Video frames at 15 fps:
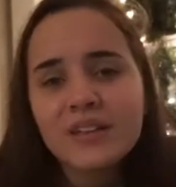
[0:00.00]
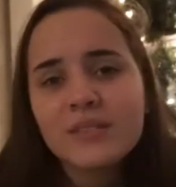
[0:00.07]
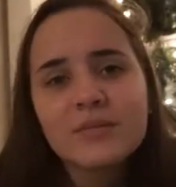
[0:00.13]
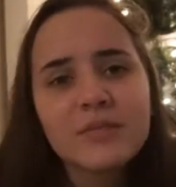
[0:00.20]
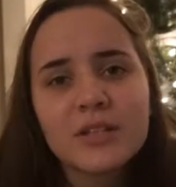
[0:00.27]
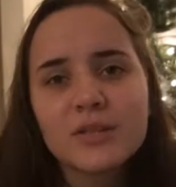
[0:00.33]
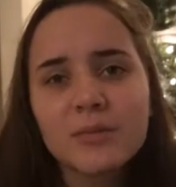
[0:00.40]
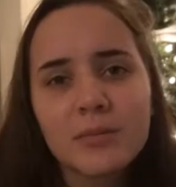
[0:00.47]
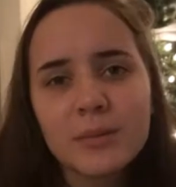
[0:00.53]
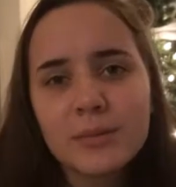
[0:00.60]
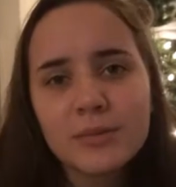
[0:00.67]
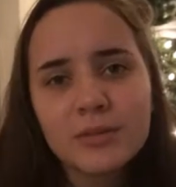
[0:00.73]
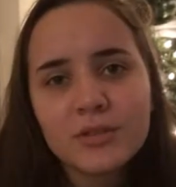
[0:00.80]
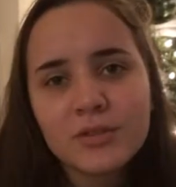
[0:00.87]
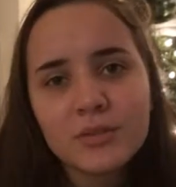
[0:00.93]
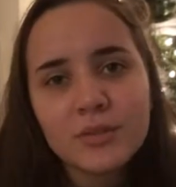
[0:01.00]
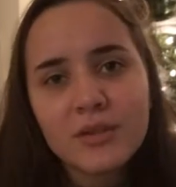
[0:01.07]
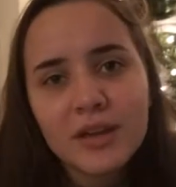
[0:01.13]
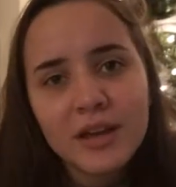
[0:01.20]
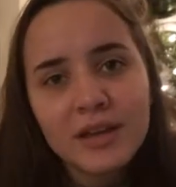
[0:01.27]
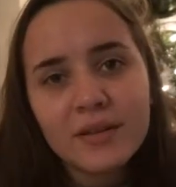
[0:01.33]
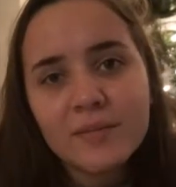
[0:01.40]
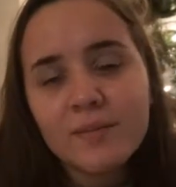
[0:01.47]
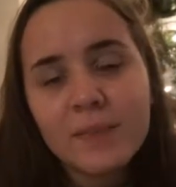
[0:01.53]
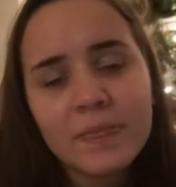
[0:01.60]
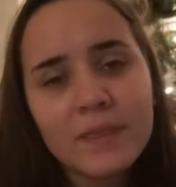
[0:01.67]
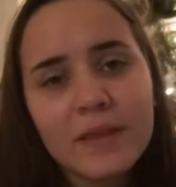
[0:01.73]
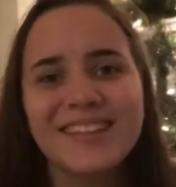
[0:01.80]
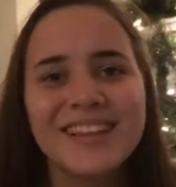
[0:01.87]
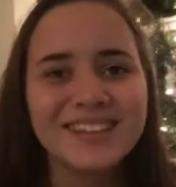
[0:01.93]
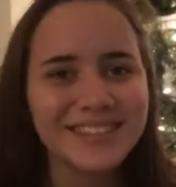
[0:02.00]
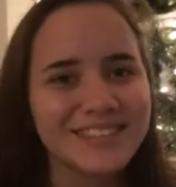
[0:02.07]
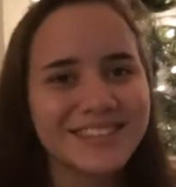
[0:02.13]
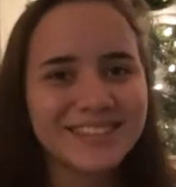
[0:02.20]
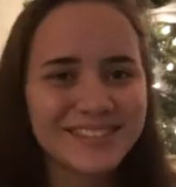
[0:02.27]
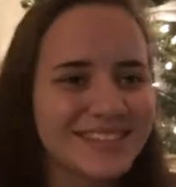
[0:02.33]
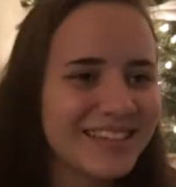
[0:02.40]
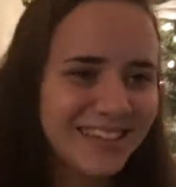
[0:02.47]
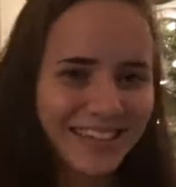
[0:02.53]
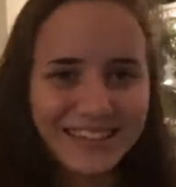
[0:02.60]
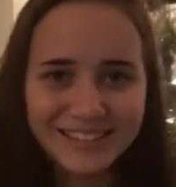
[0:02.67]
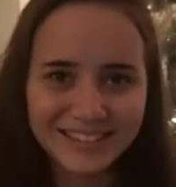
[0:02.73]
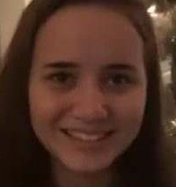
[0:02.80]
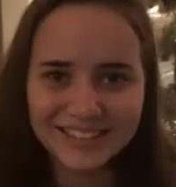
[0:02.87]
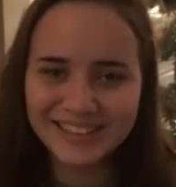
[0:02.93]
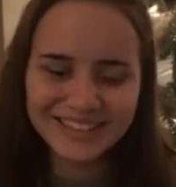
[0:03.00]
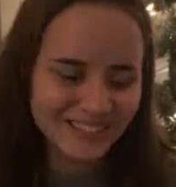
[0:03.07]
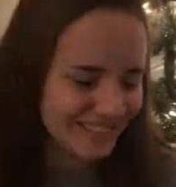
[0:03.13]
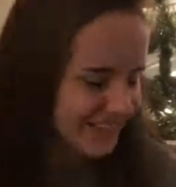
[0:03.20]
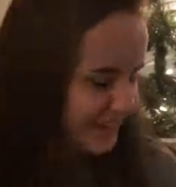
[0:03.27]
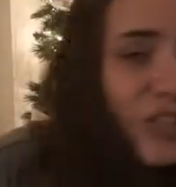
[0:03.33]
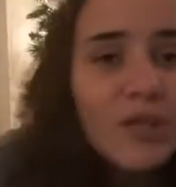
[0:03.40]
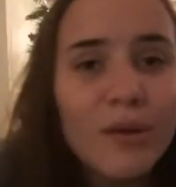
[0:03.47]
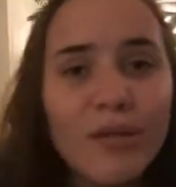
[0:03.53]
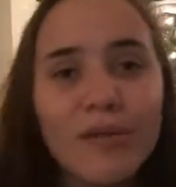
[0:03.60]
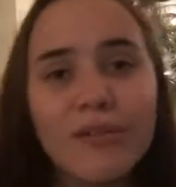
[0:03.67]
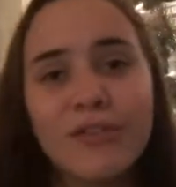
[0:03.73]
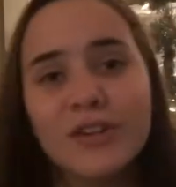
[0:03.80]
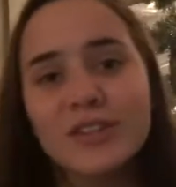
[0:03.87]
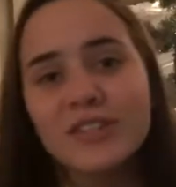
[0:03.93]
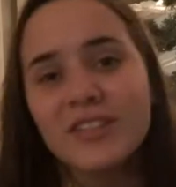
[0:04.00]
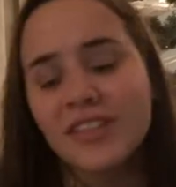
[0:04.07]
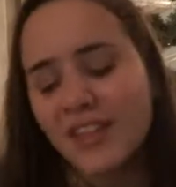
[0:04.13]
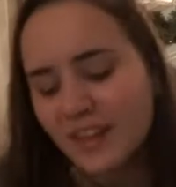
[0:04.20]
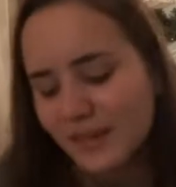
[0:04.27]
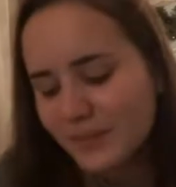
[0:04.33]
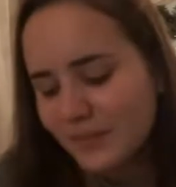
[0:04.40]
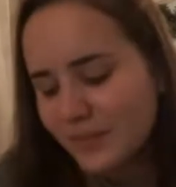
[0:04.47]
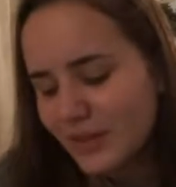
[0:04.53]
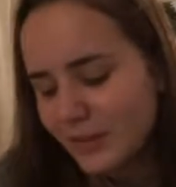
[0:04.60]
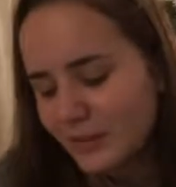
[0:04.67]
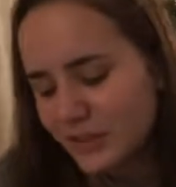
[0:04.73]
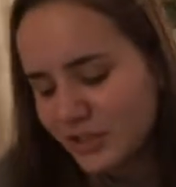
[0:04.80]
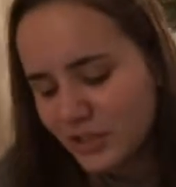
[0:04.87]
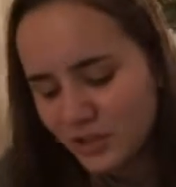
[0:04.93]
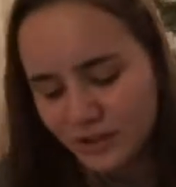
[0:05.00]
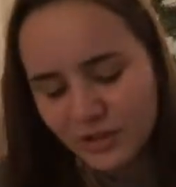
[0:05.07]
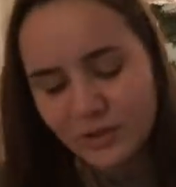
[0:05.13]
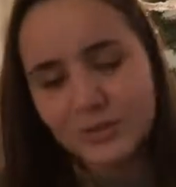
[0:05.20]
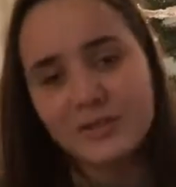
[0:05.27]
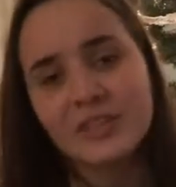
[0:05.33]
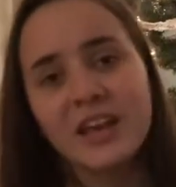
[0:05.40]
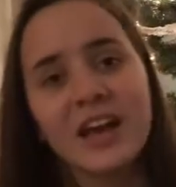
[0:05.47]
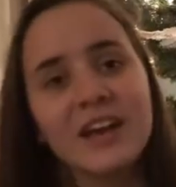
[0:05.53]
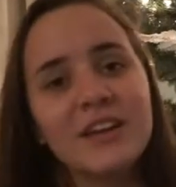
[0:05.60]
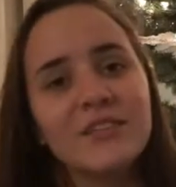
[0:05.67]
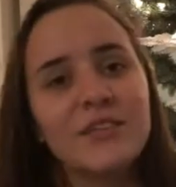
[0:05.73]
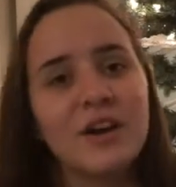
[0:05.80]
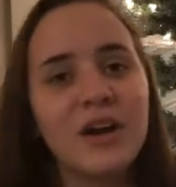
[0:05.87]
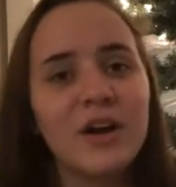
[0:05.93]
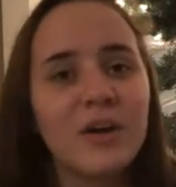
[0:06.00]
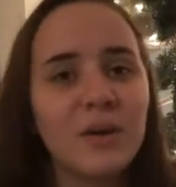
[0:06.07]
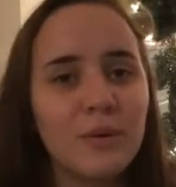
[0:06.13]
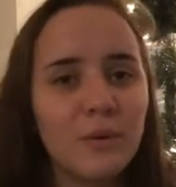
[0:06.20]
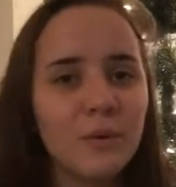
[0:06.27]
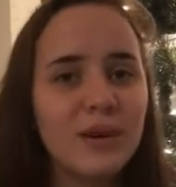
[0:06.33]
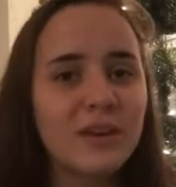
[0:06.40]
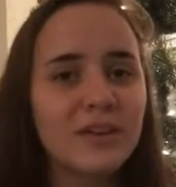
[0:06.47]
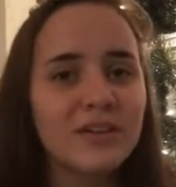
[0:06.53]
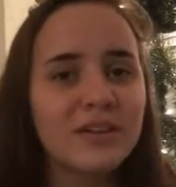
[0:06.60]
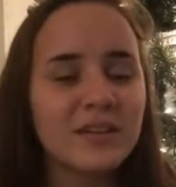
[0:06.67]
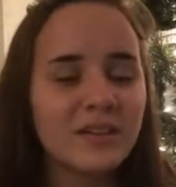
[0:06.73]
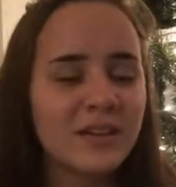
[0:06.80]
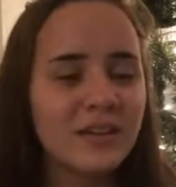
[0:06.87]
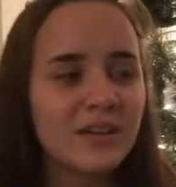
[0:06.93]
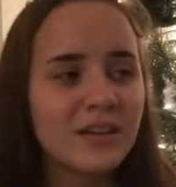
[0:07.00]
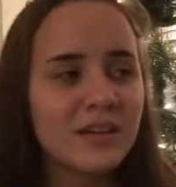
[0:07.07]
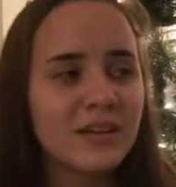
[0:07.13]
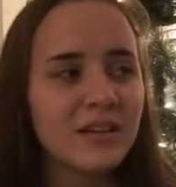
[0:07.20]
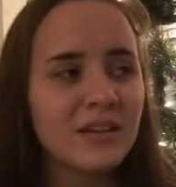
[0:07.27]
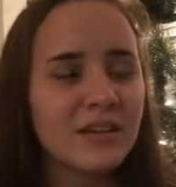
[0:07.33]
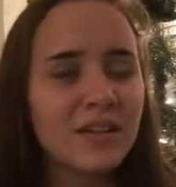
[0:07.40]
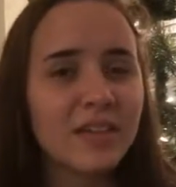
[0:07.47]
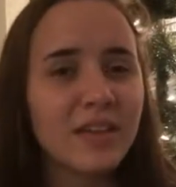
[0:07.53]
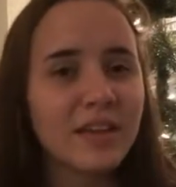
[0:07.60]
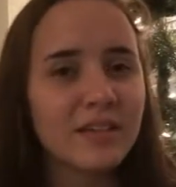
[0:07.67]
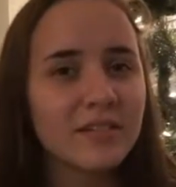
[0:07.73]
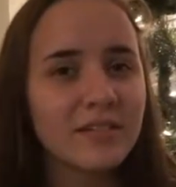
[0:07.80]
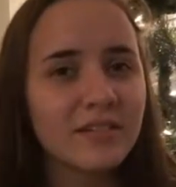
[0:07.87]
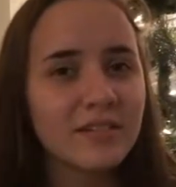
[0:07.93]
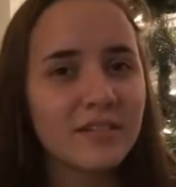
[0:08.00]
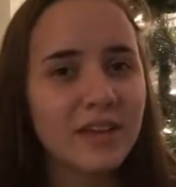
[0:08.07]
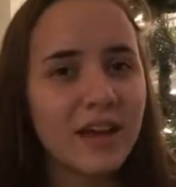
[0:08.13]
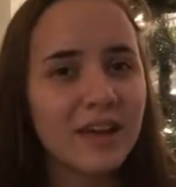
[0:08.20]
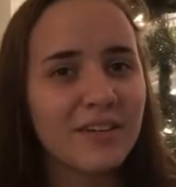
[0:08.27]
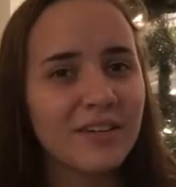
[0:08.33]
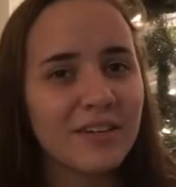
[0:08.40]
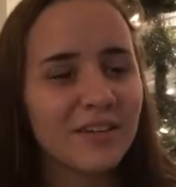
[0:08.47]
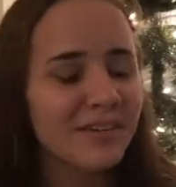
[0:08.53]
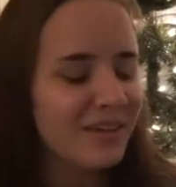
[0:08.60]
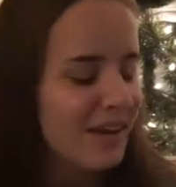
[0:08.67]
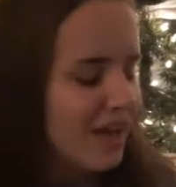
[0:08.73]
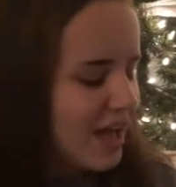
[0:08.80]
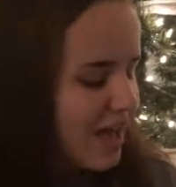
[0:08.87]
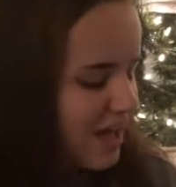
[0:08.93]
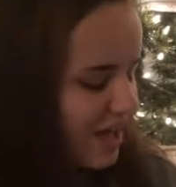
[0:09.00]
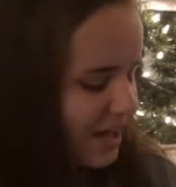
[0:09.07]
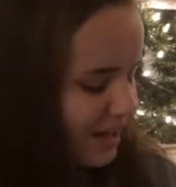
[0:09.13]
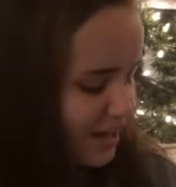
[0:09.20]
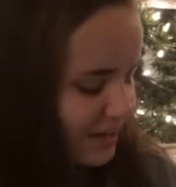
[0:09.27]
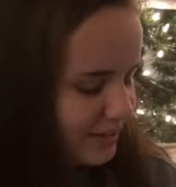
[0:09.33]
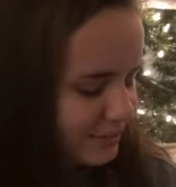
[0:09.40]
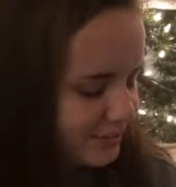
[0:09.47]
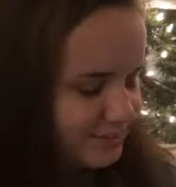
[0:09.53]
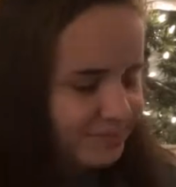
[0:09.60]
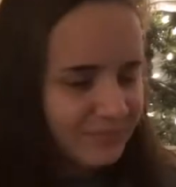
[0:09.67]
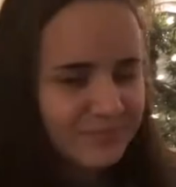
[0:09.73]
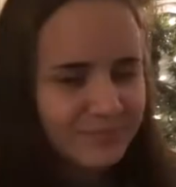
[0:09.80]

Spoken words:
that's what people do, okay? Like, let's just get into this. So the first thing I'm gonna show you is kind of a weird thing, I don't know,